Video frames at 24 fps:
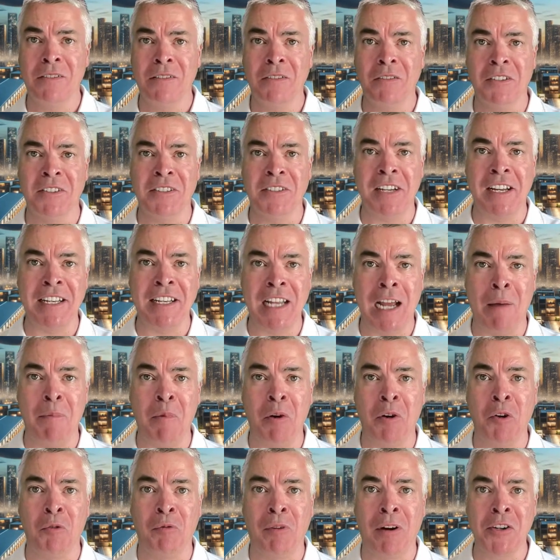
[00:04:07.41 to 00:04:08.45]
You'll see a tab
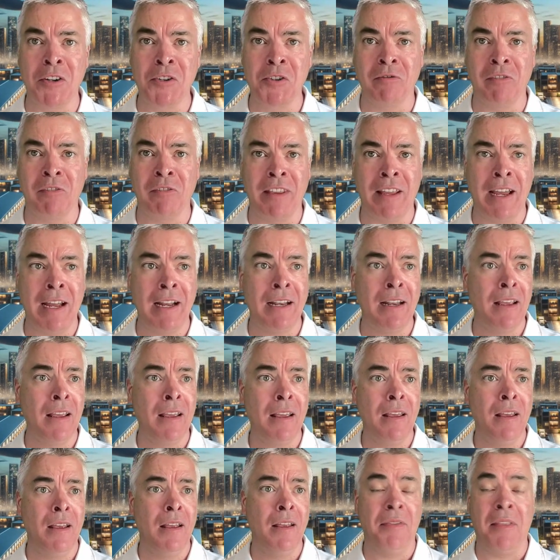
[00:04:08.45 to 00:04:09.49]
there to register for that.
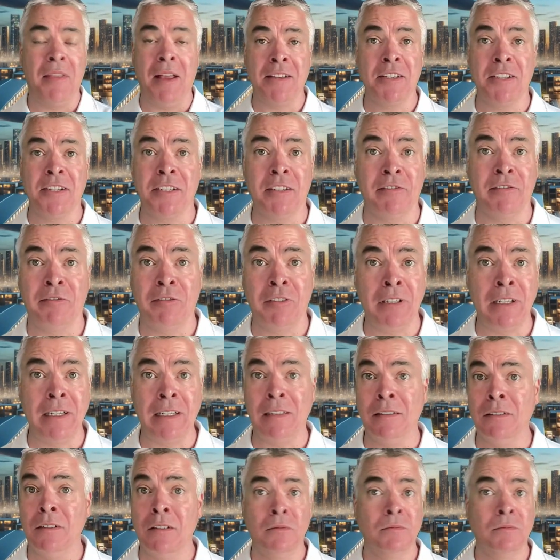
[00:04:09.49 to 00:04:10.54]
That's just a
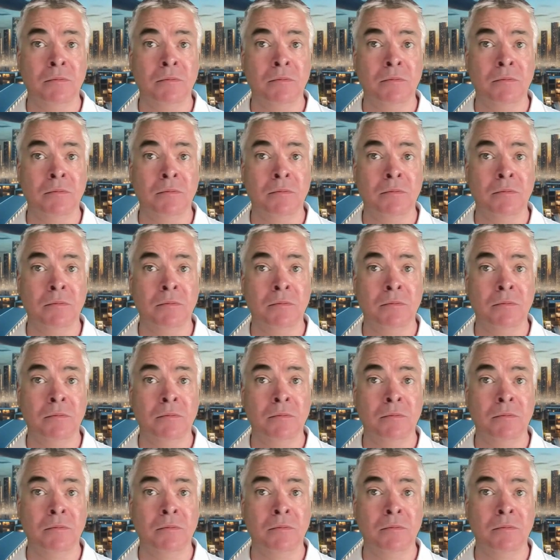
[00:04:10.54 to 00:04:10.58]
free